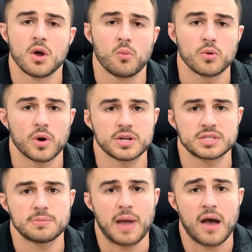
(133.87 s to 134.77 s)
We want to
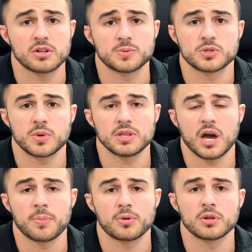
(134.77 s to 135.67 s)
see balance between the
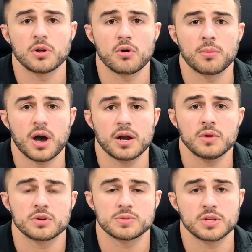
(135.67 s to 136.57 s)
upper and lower
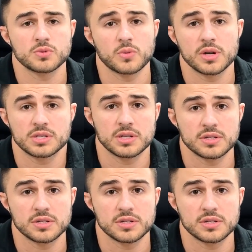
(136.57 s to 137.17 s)
body, which means we want to see the